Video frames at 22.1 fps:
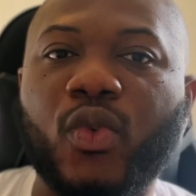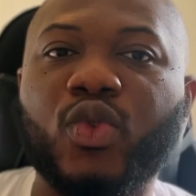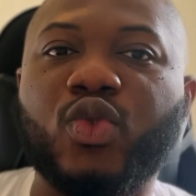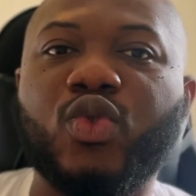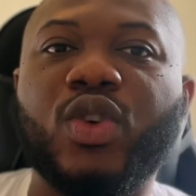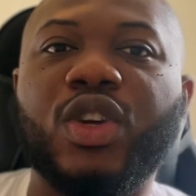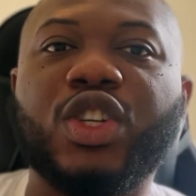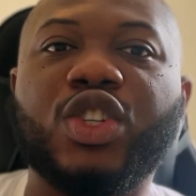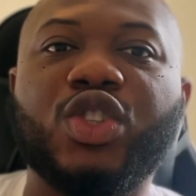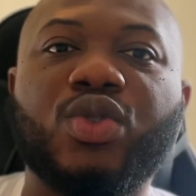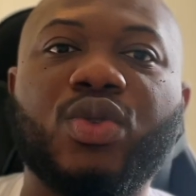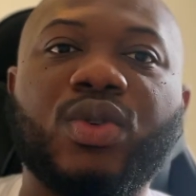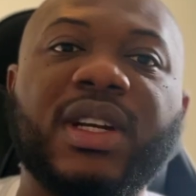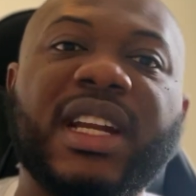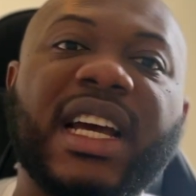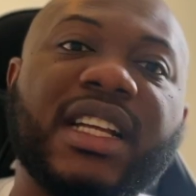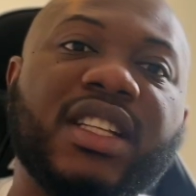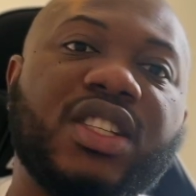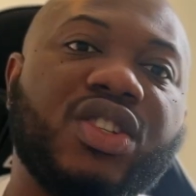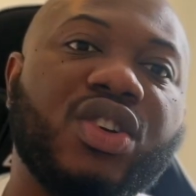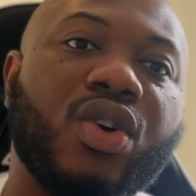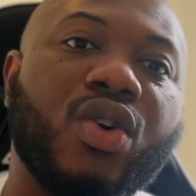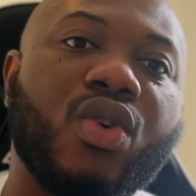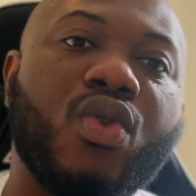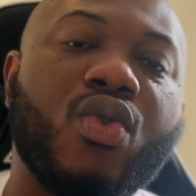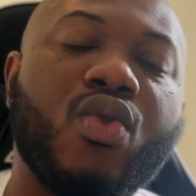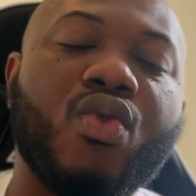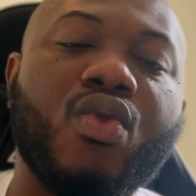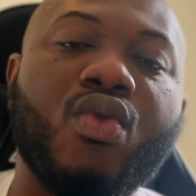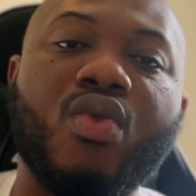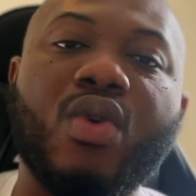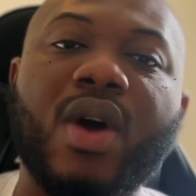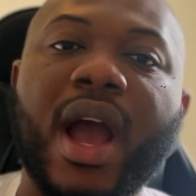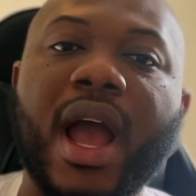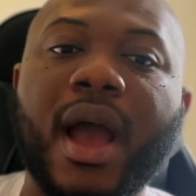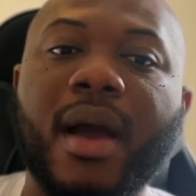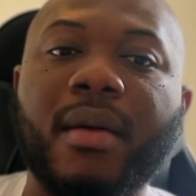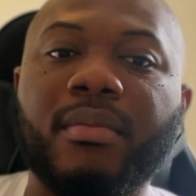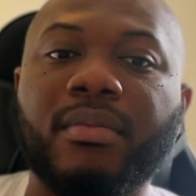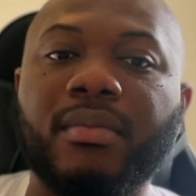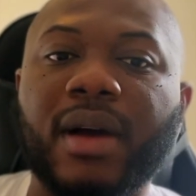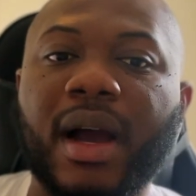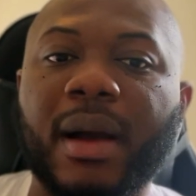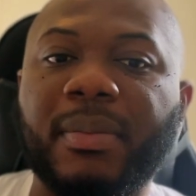to ensure that your whole
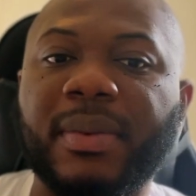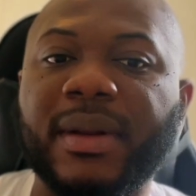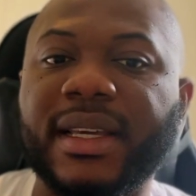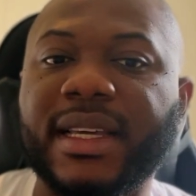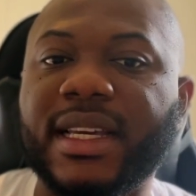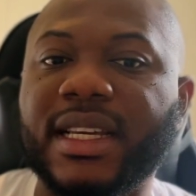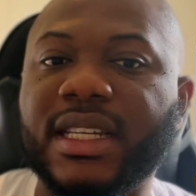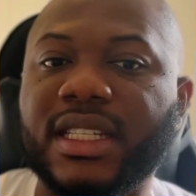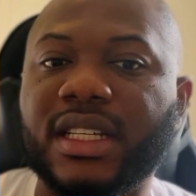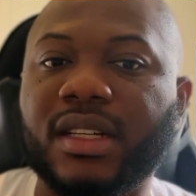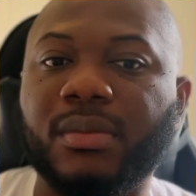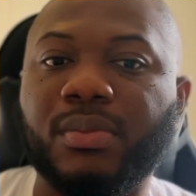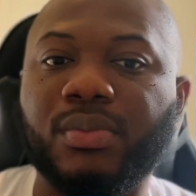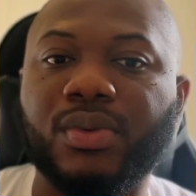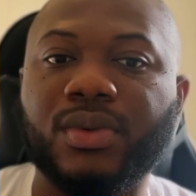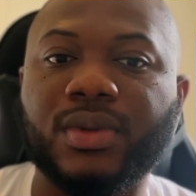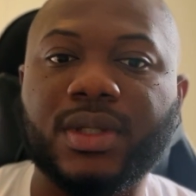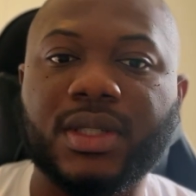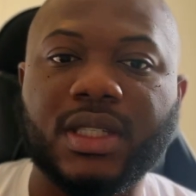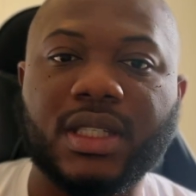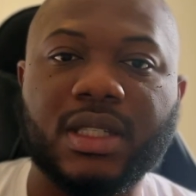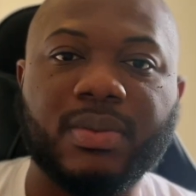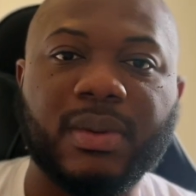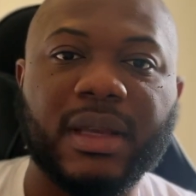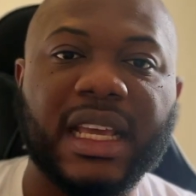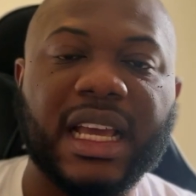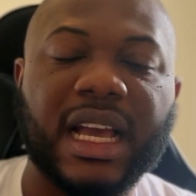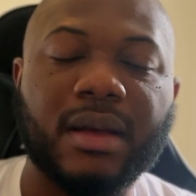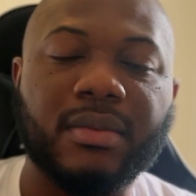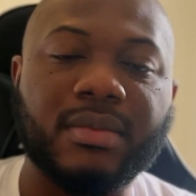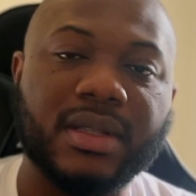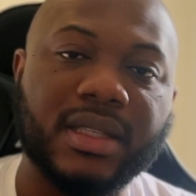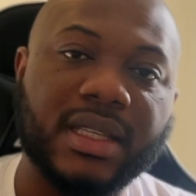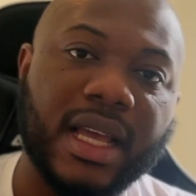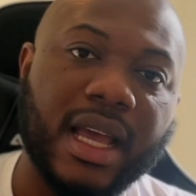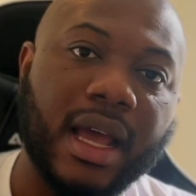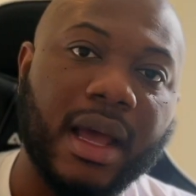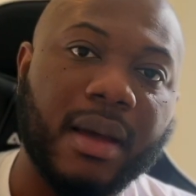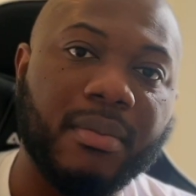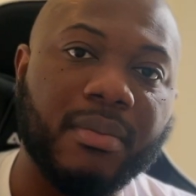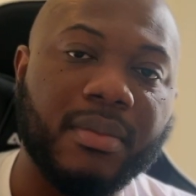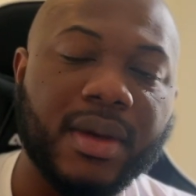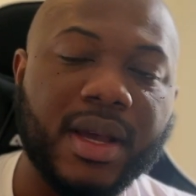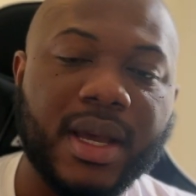application process becomes
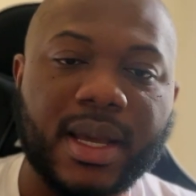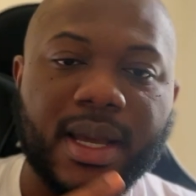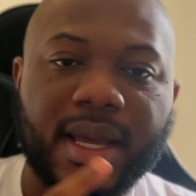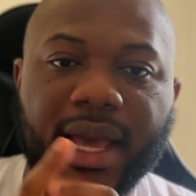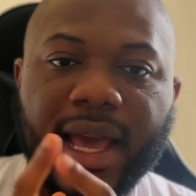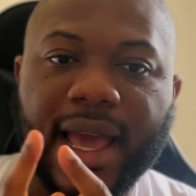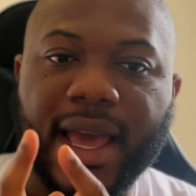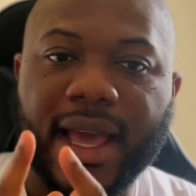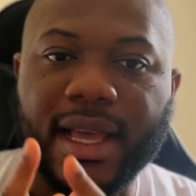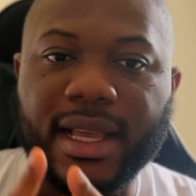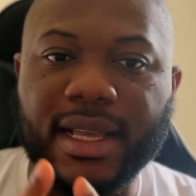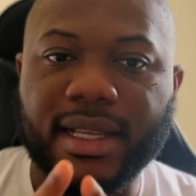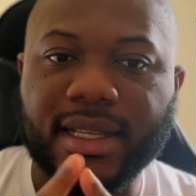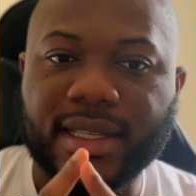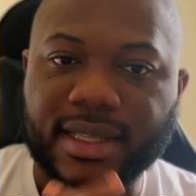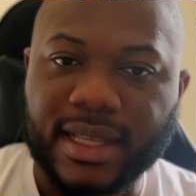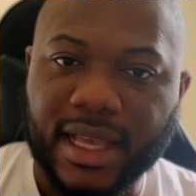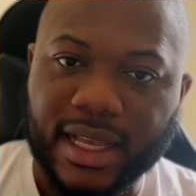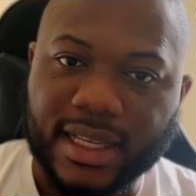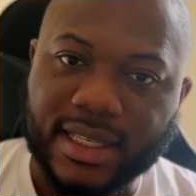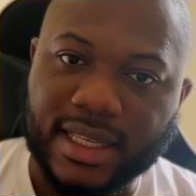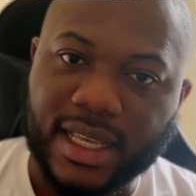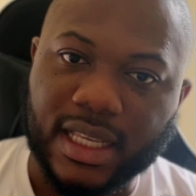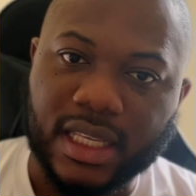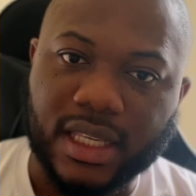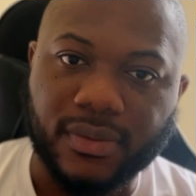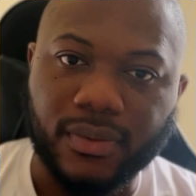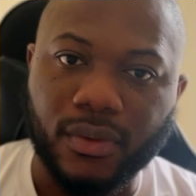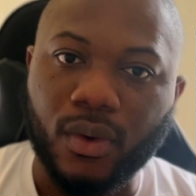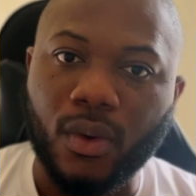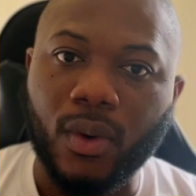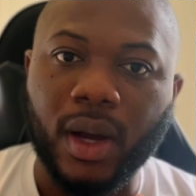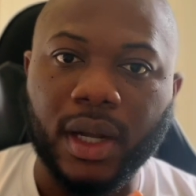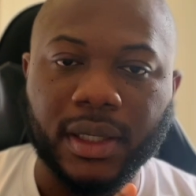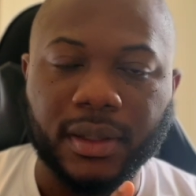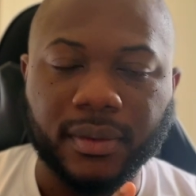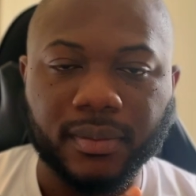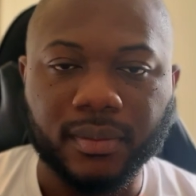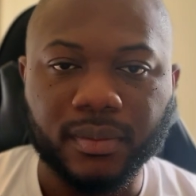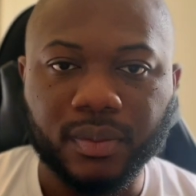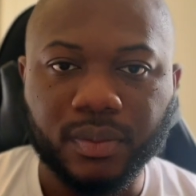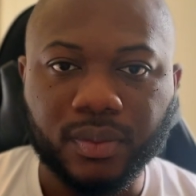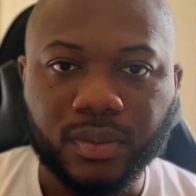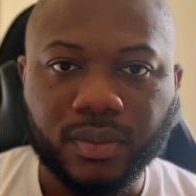a successful one.
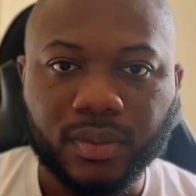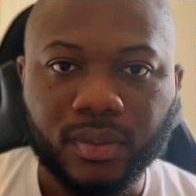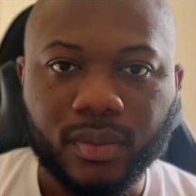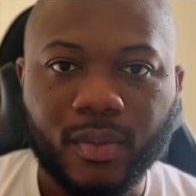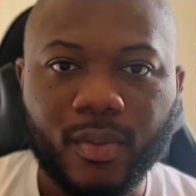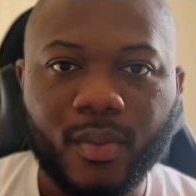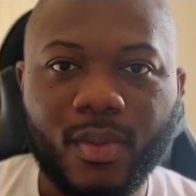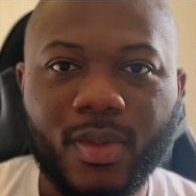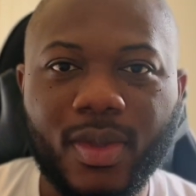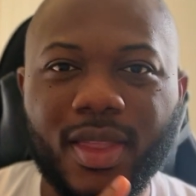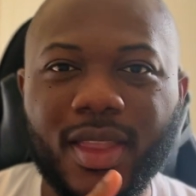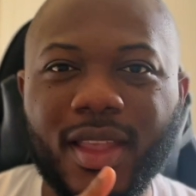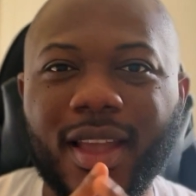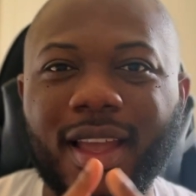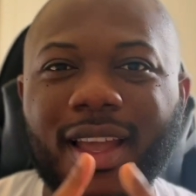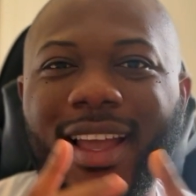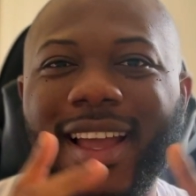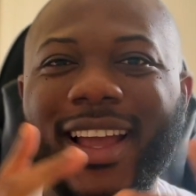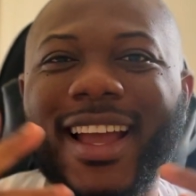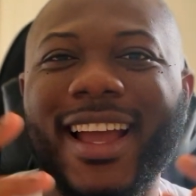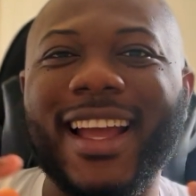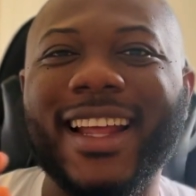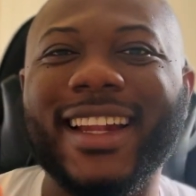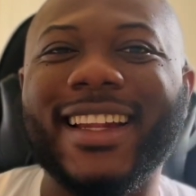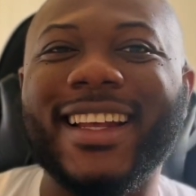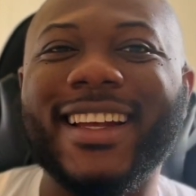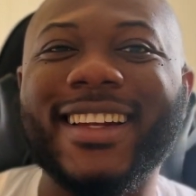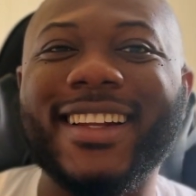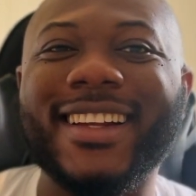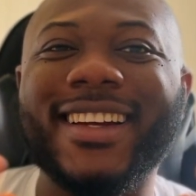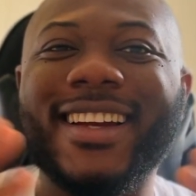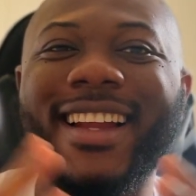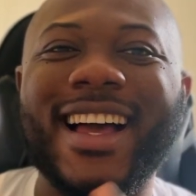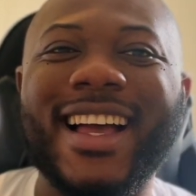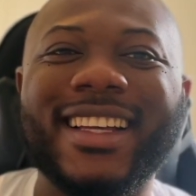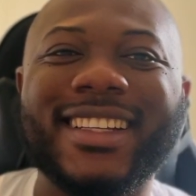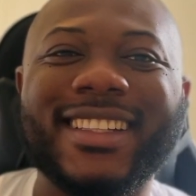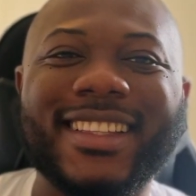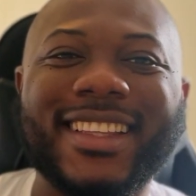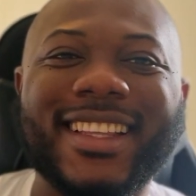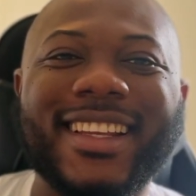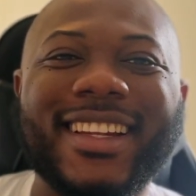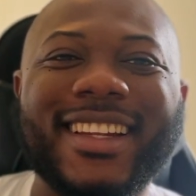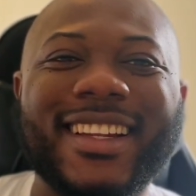Then the last
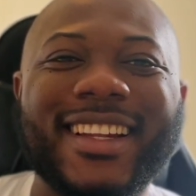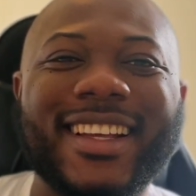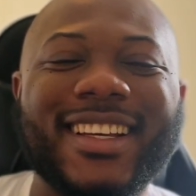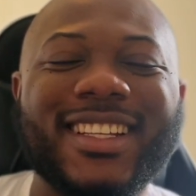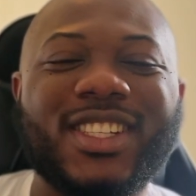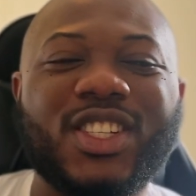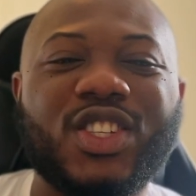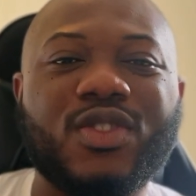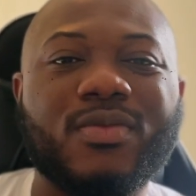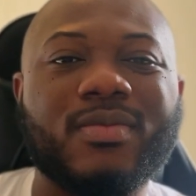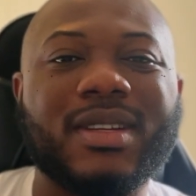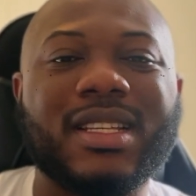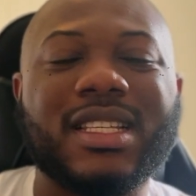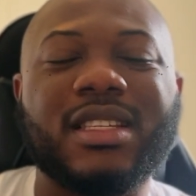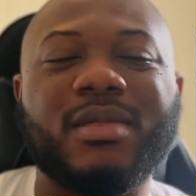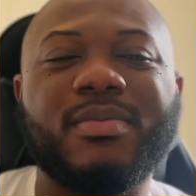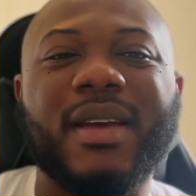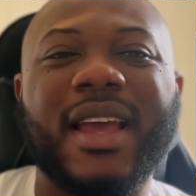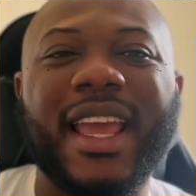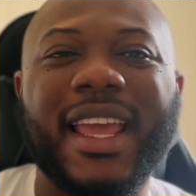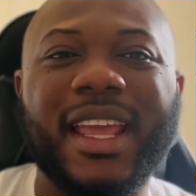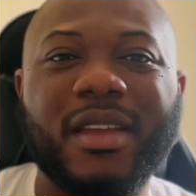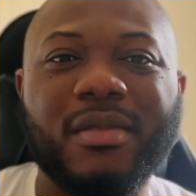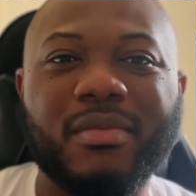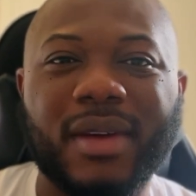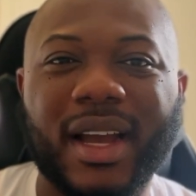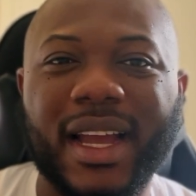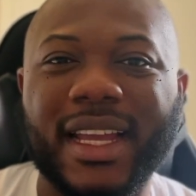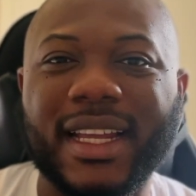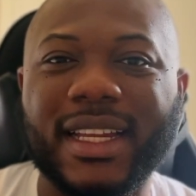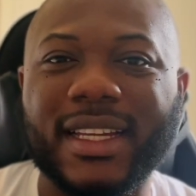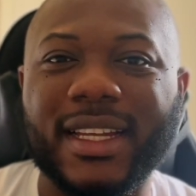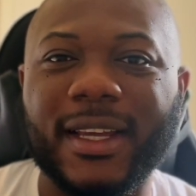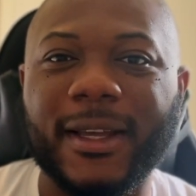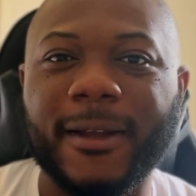thing that you must bear in mind